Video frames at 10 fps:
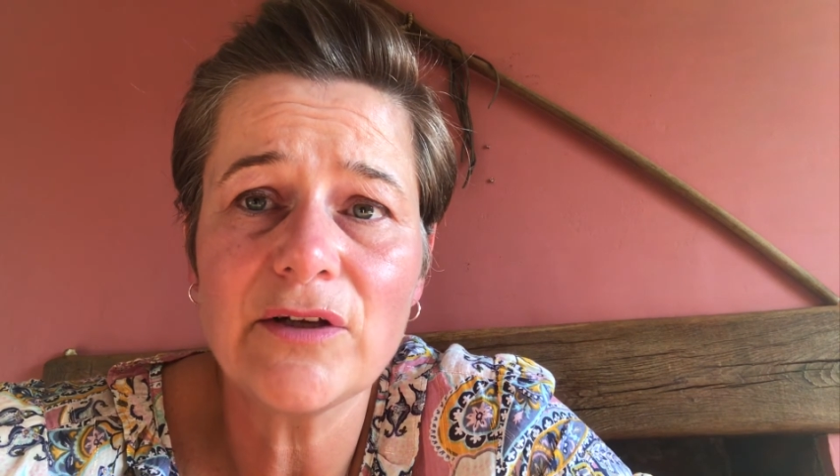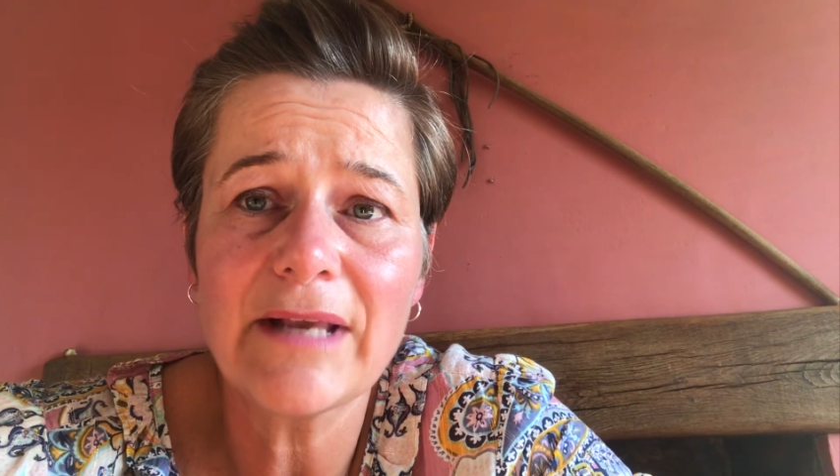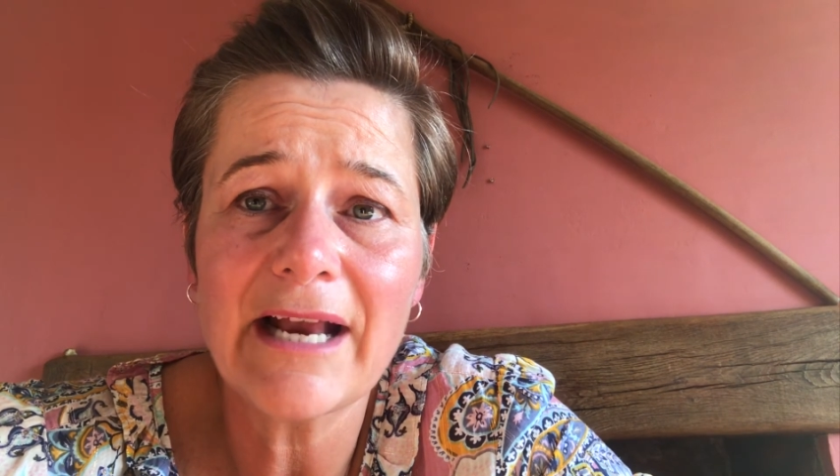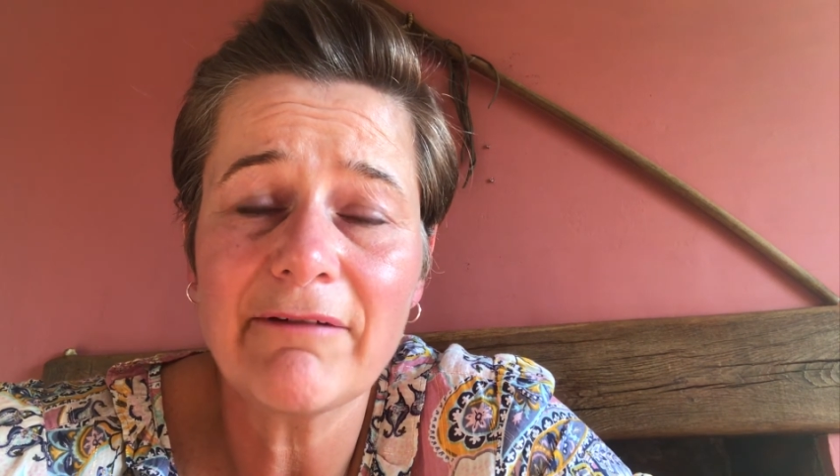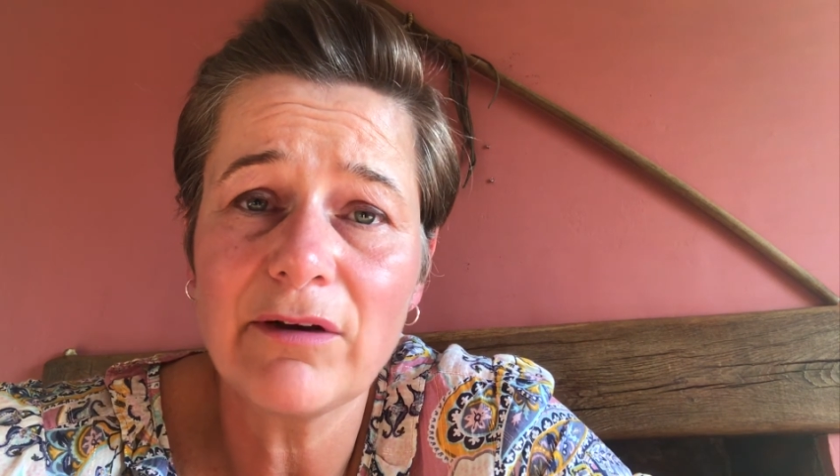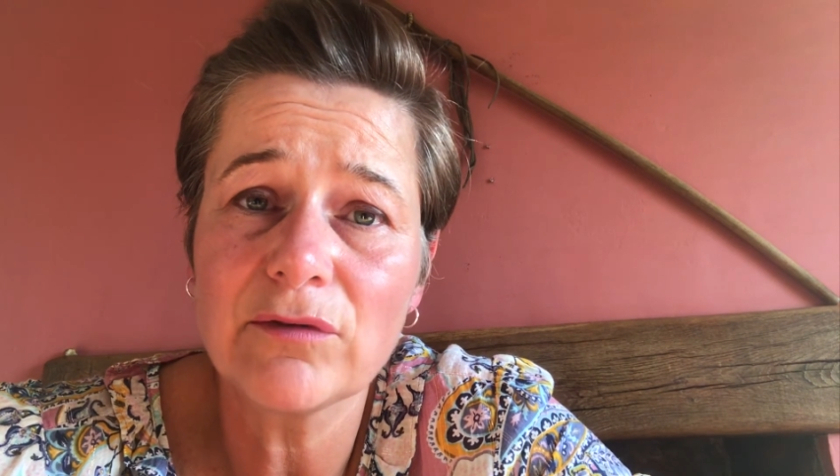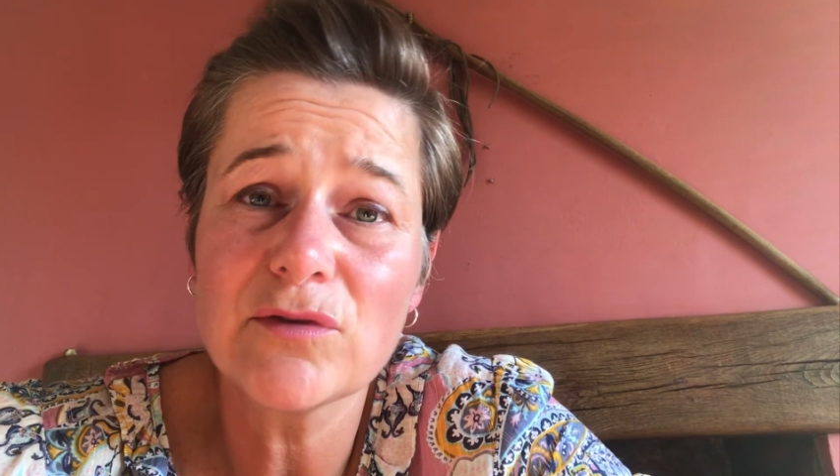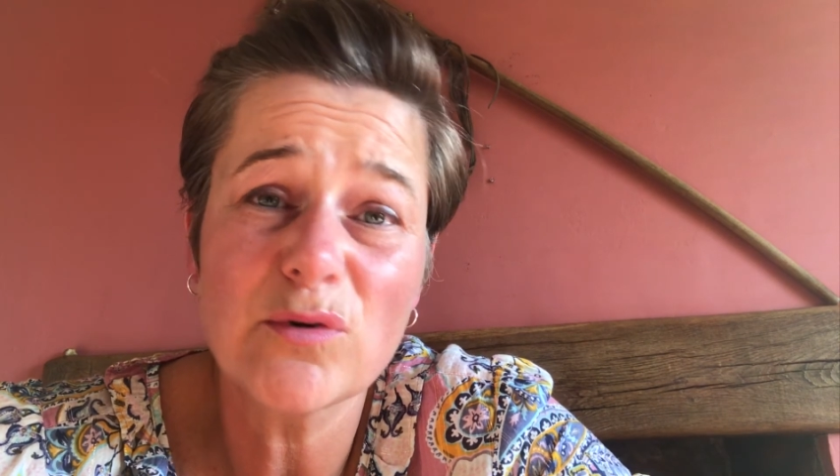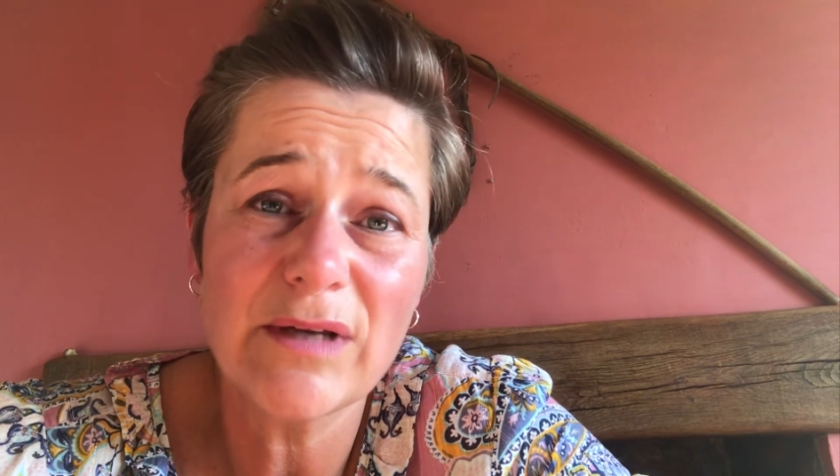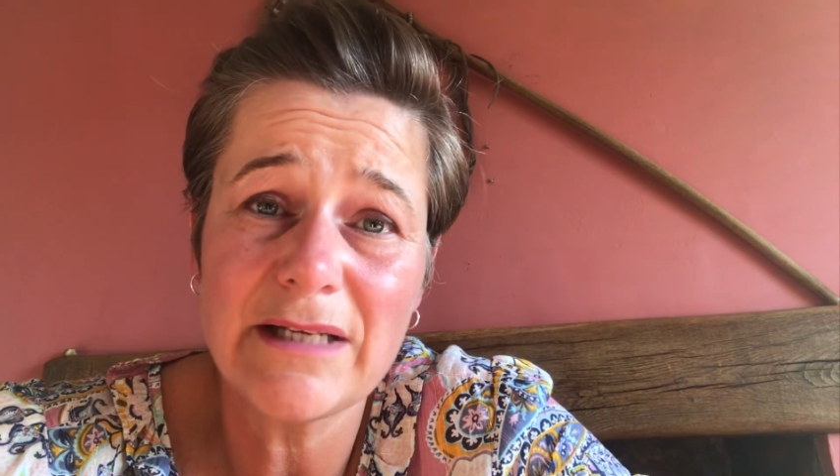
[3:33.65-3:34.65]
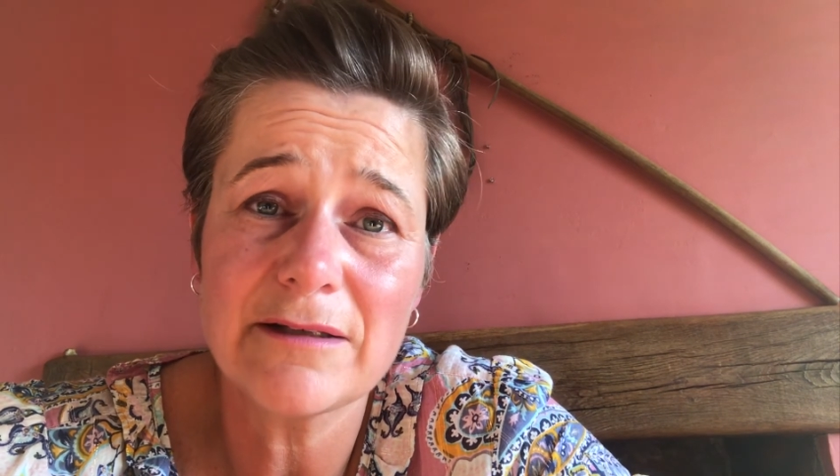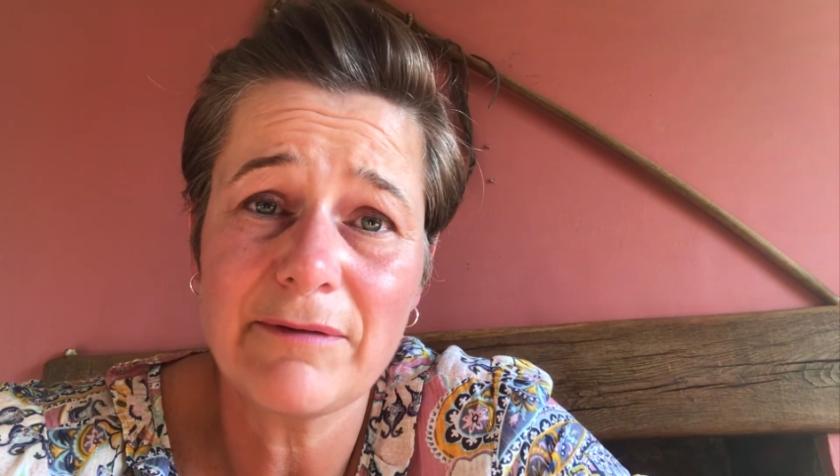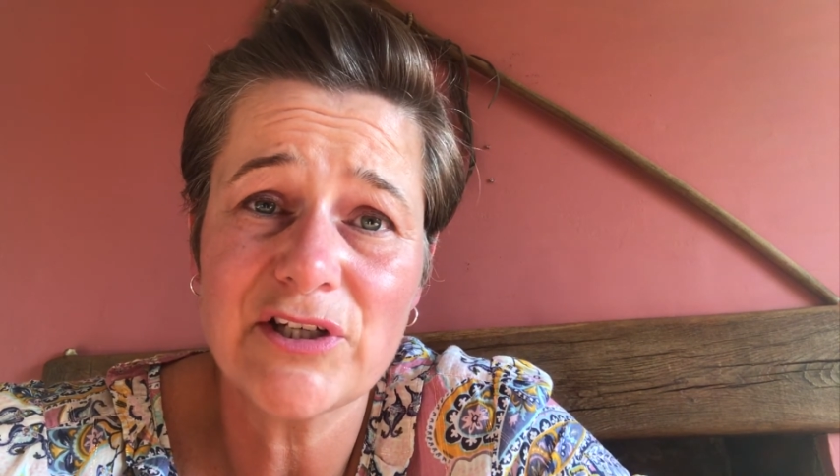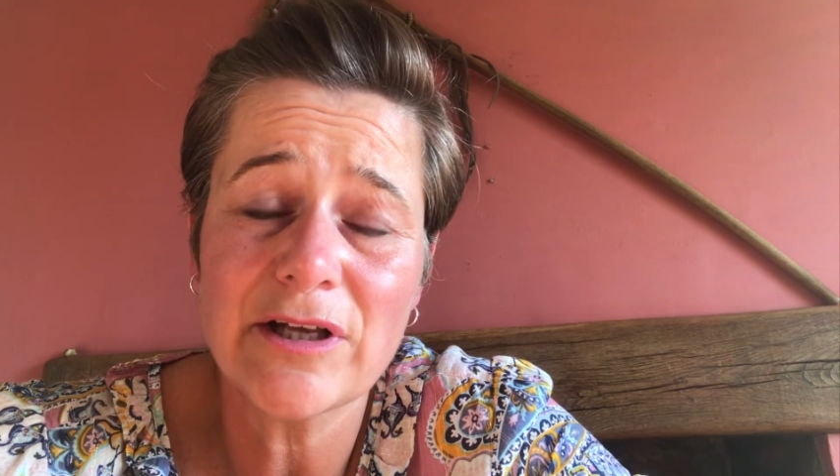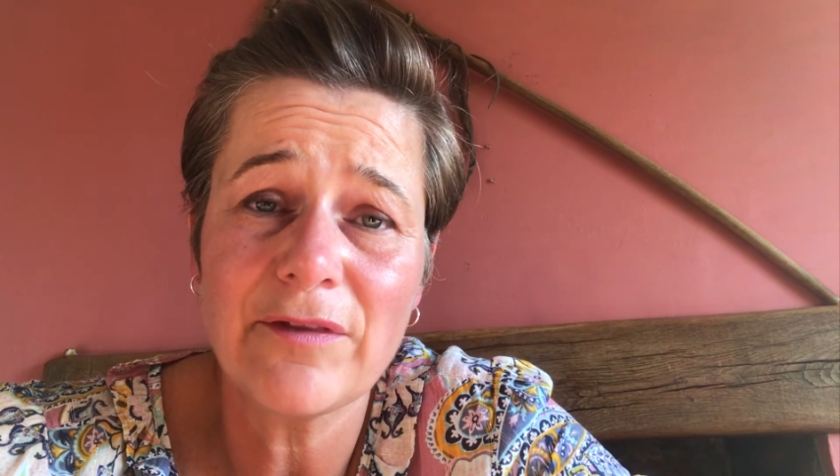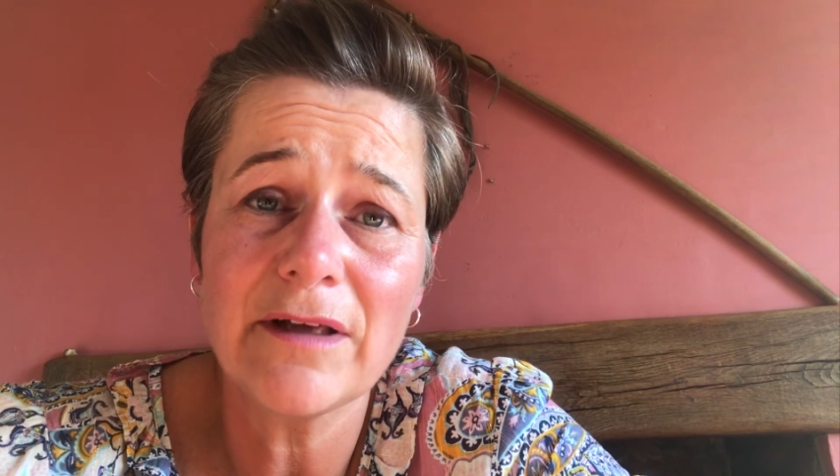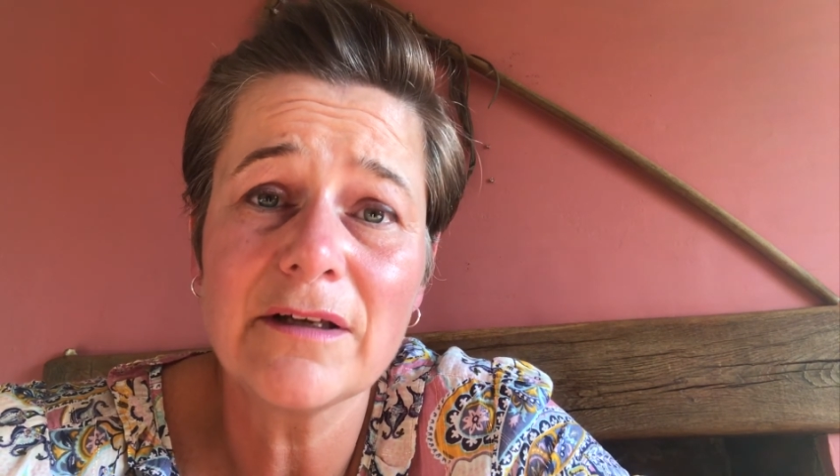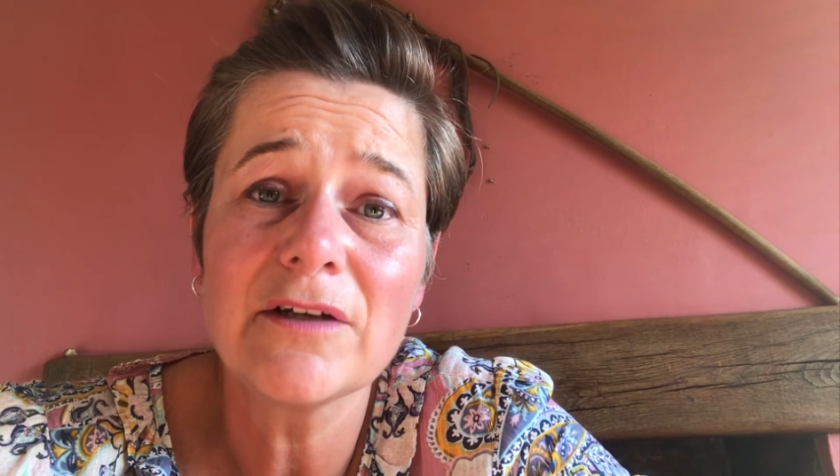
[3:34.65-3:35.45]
carry on talking to each other,